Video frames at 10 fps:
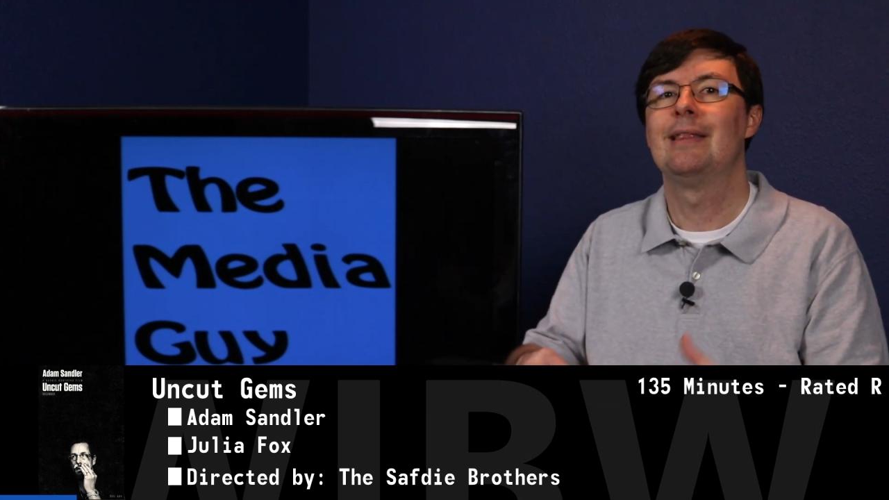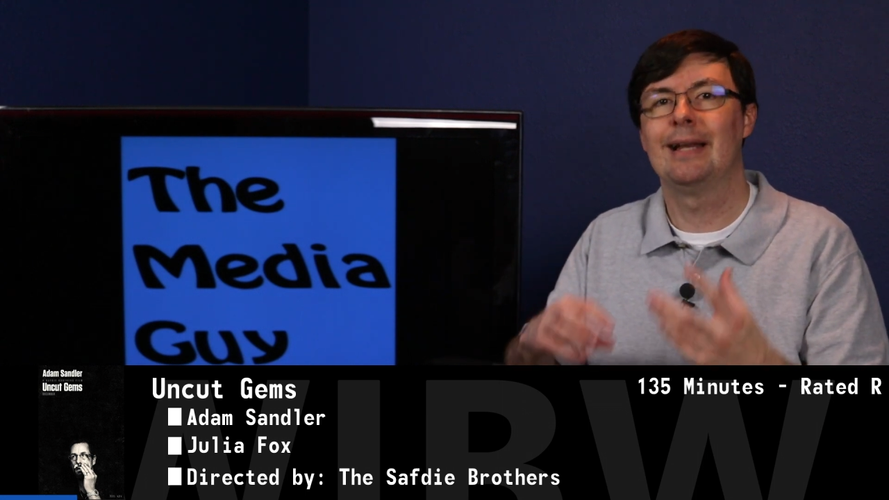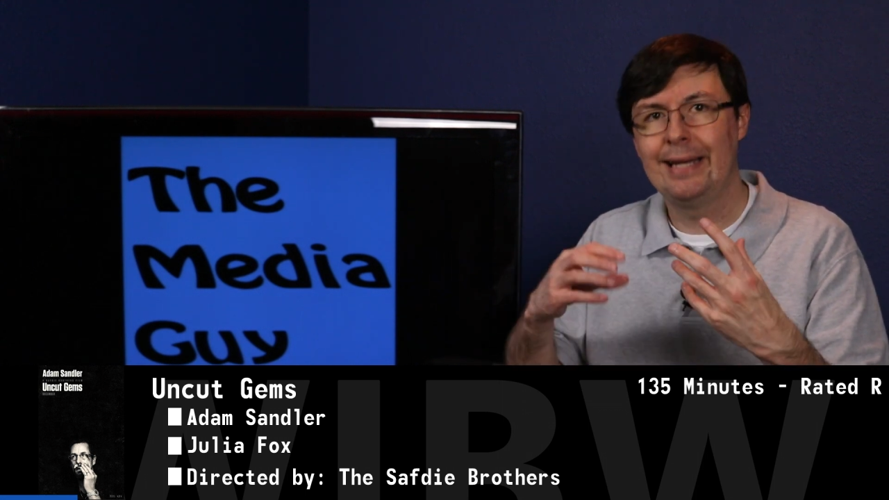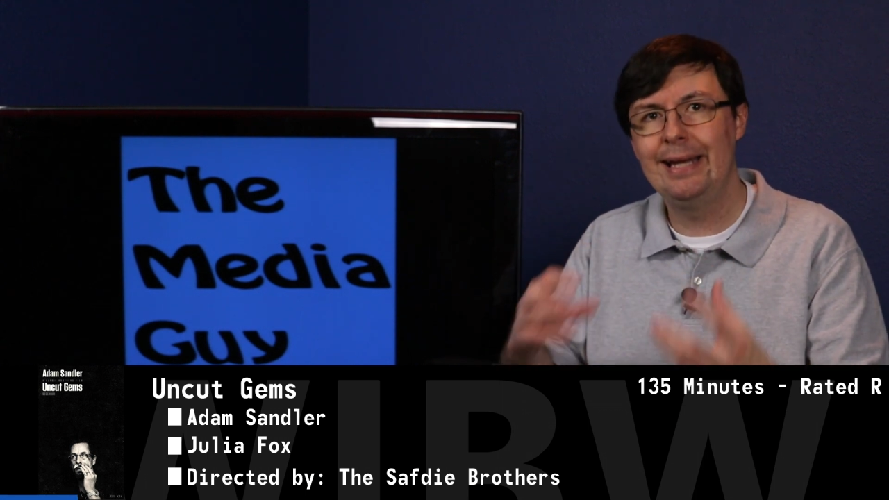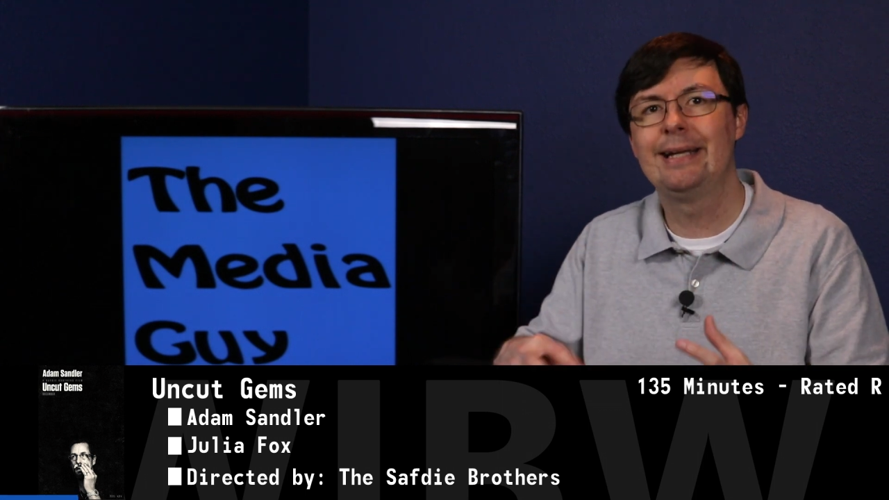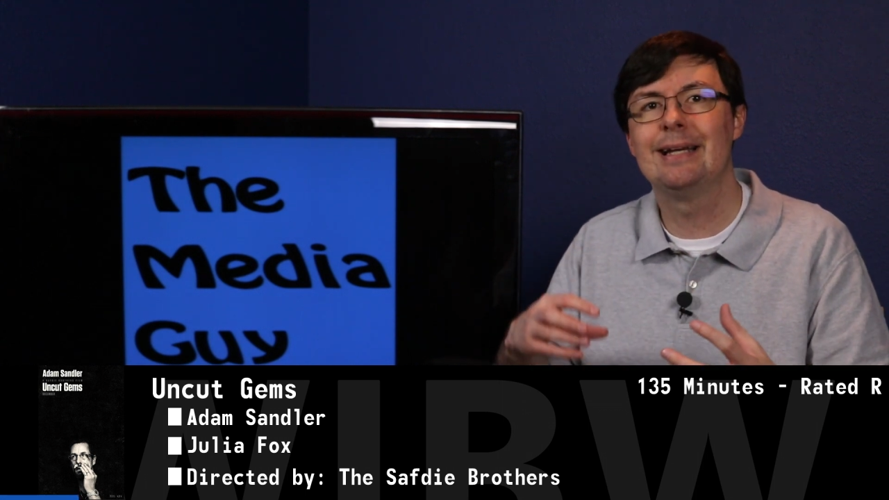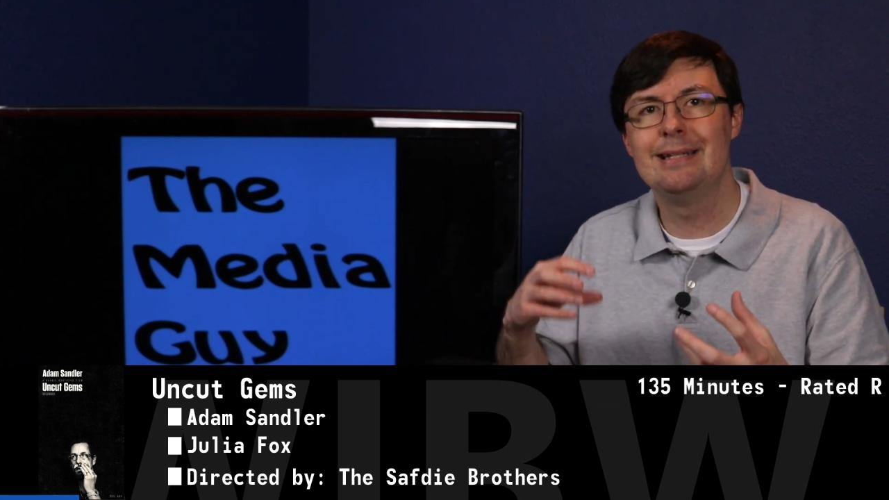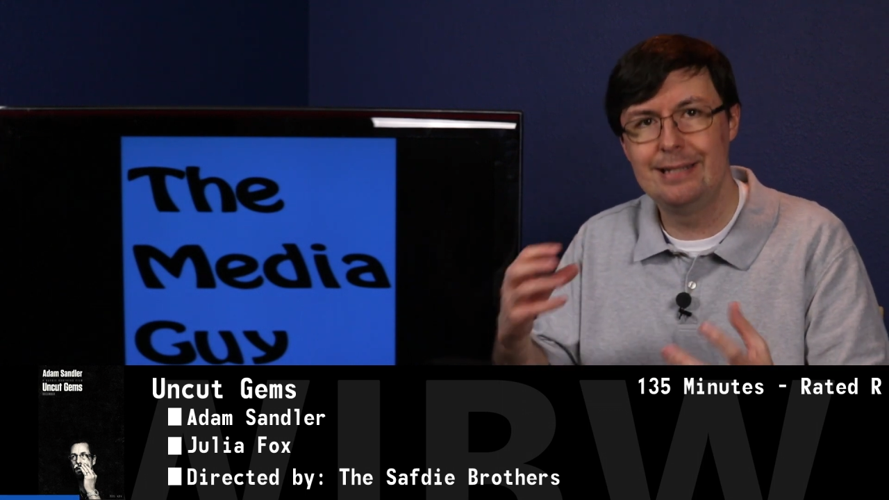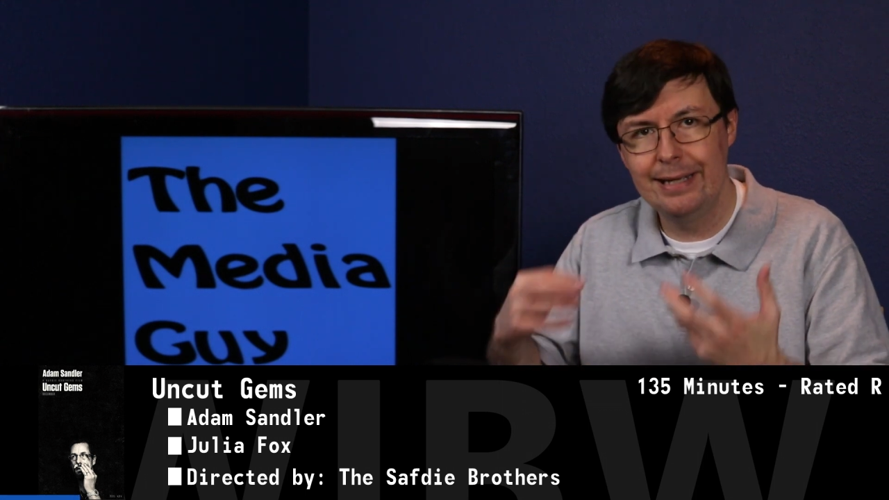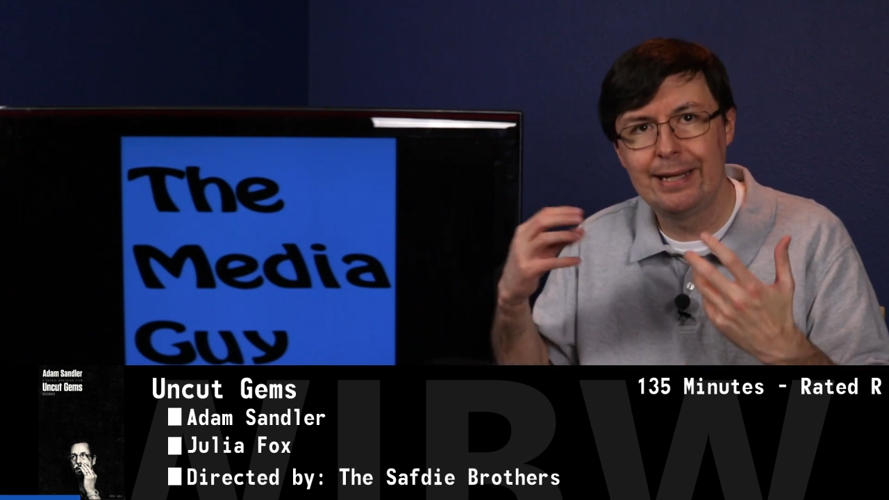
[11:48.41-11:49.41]
that he
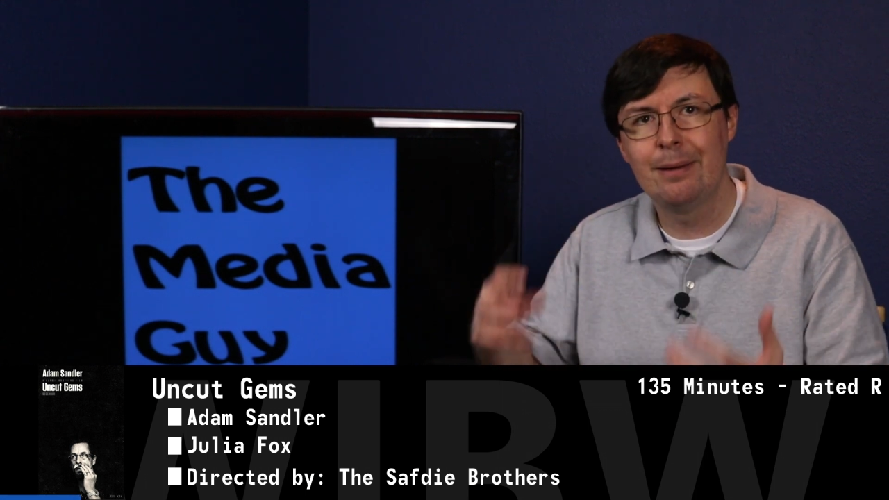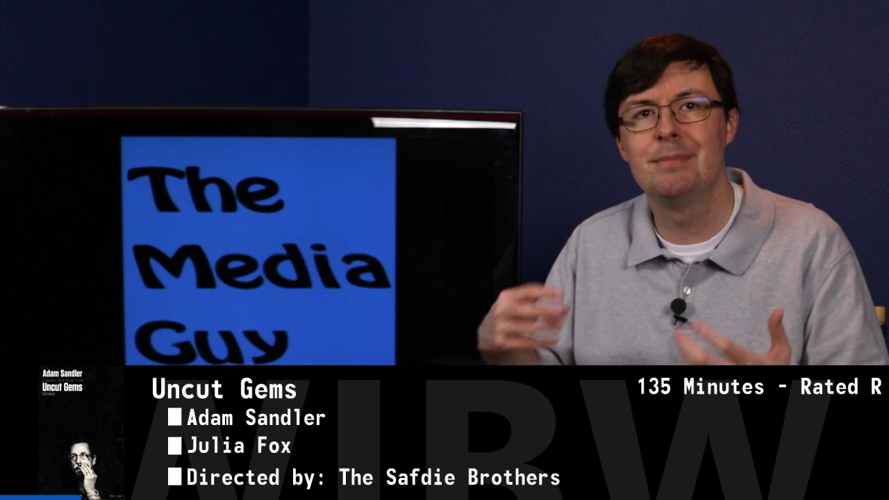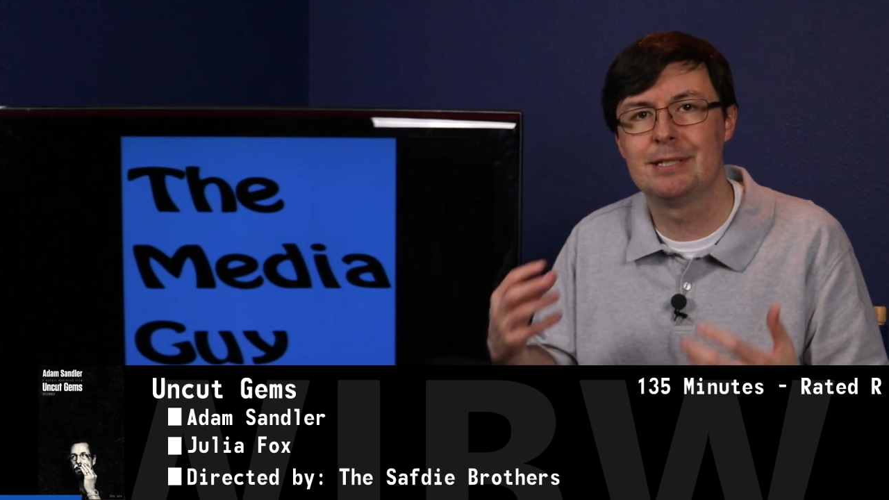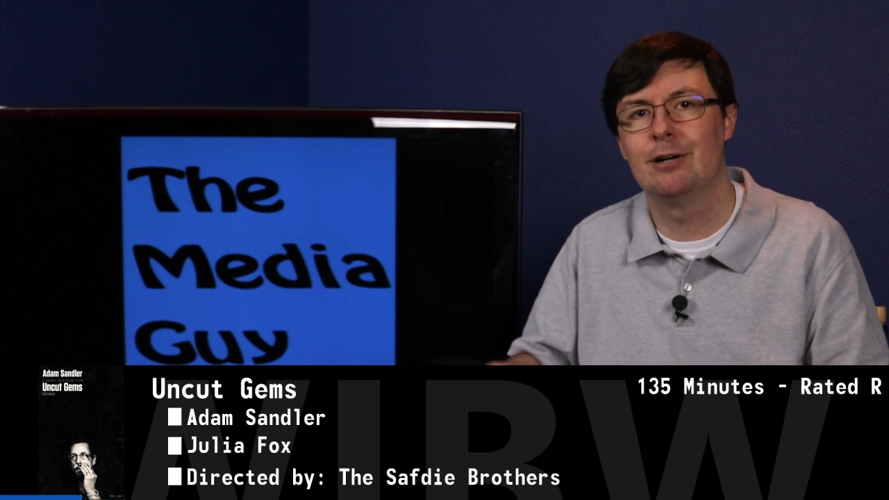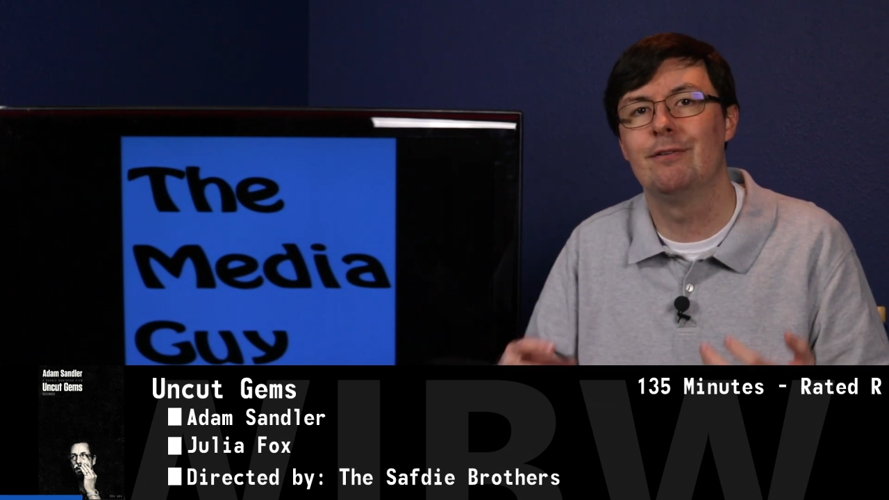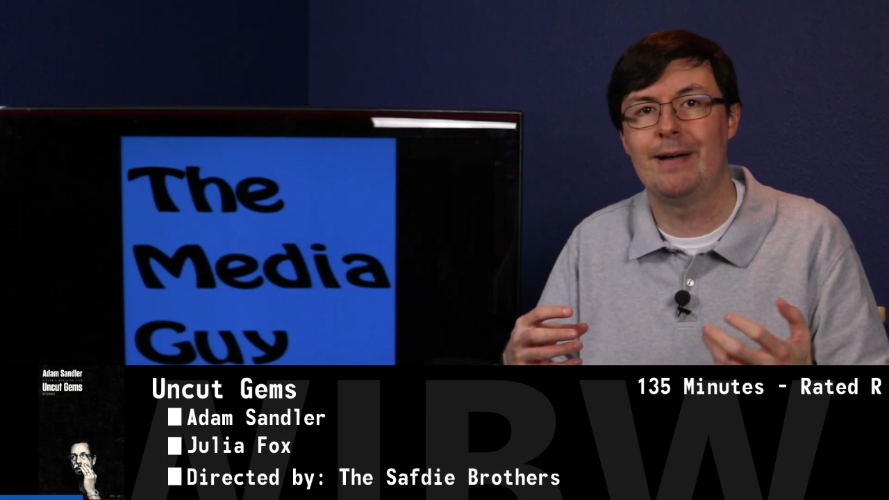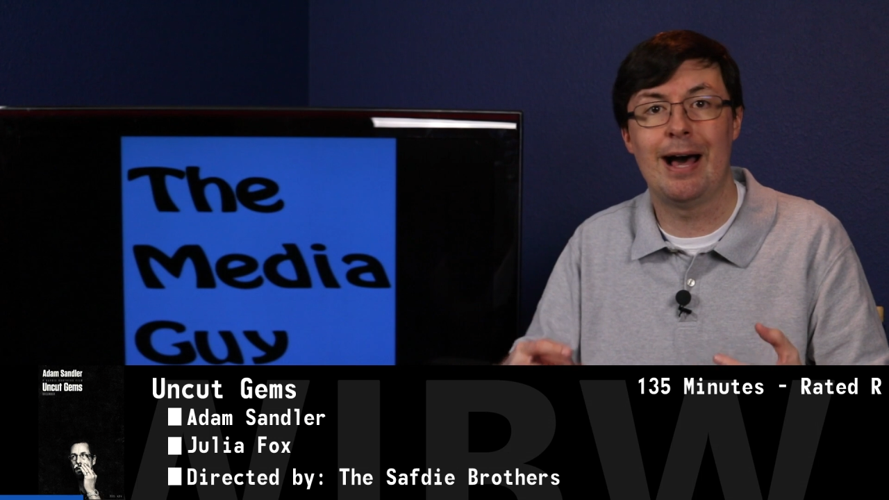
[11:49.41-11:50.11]
can dig himself